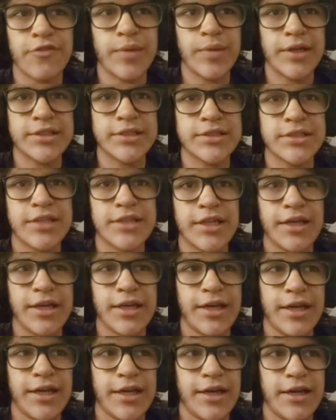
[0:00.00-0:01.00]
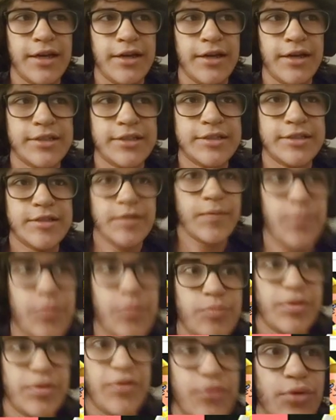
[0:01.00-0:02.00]
because
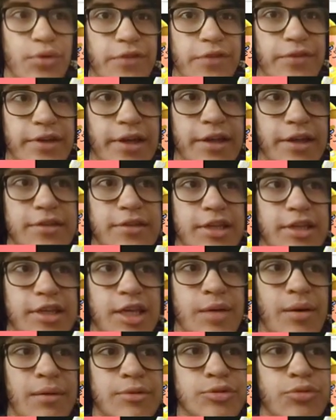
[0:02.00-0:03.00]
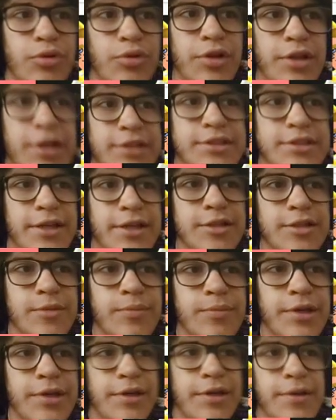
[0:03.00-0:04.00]
before even getting the game, I was really excited to
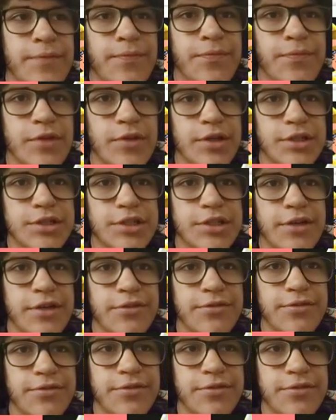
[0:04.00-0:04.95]
be a chef